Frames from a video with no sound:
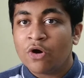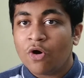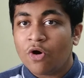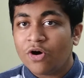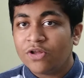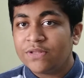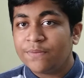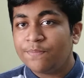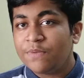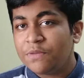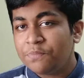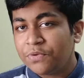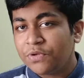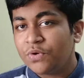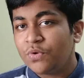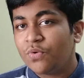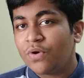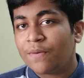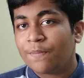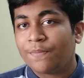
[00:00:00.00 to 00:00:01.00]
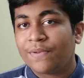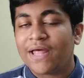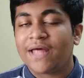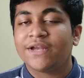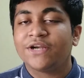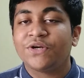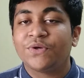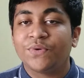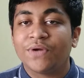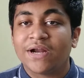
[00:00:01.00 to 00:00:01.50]
For the people who are
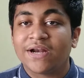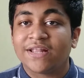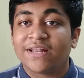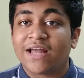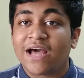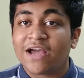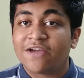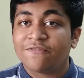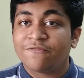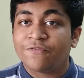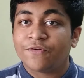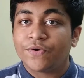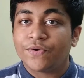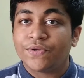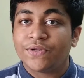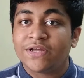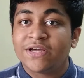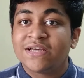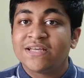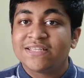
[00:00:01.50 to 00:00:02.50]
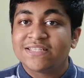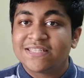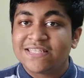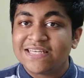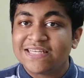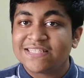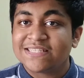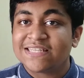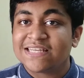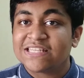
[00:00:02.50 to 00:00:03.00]
planning to get an iPhone
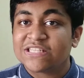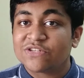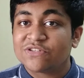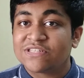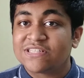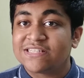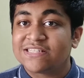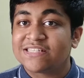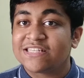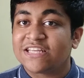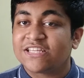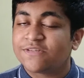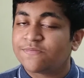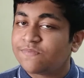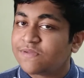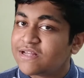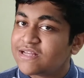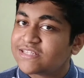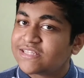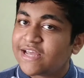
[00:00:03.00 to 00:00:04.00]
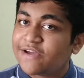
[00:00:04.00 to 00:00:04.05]
6s or 6s Plus,